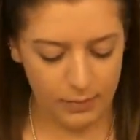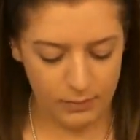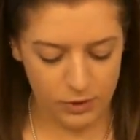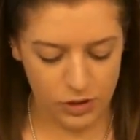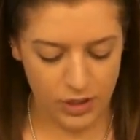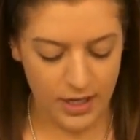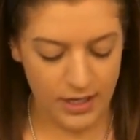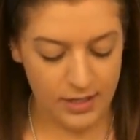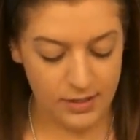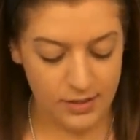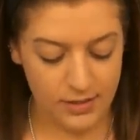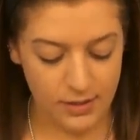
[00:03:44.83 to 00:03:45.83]
am
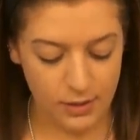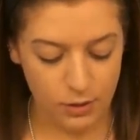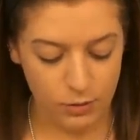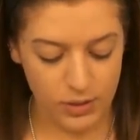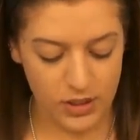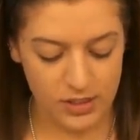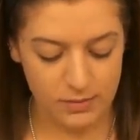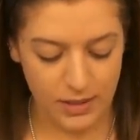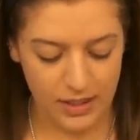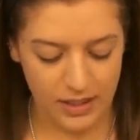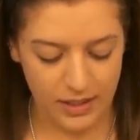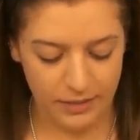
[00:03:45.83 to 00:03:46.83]
shade 2, which is
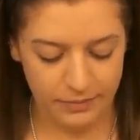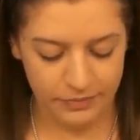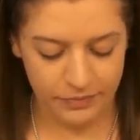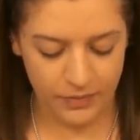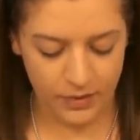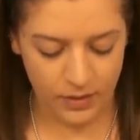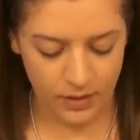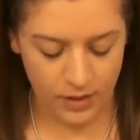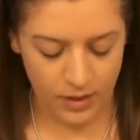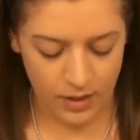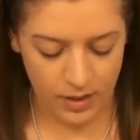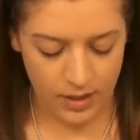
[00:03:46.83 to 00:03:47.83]
medium.
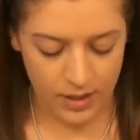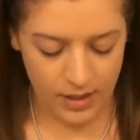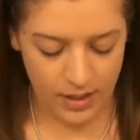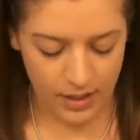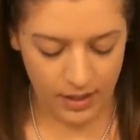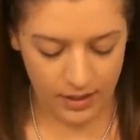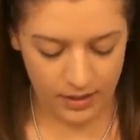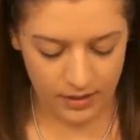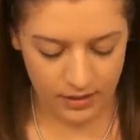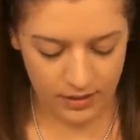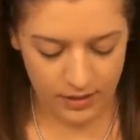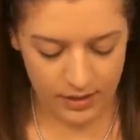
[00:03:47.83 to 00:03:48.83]

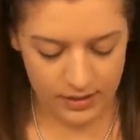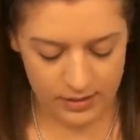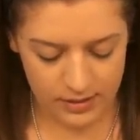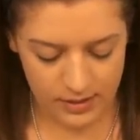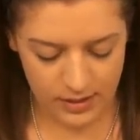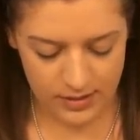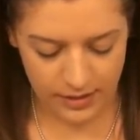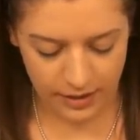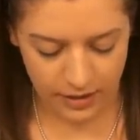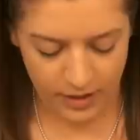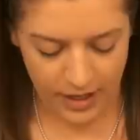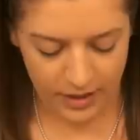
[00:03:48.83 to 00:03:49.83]
And this is a
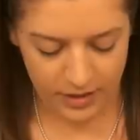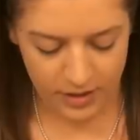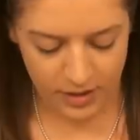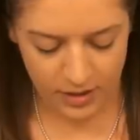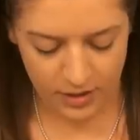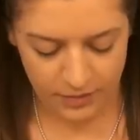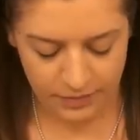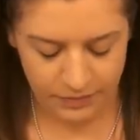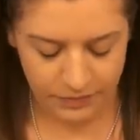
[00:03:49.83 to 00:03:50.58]
corrector,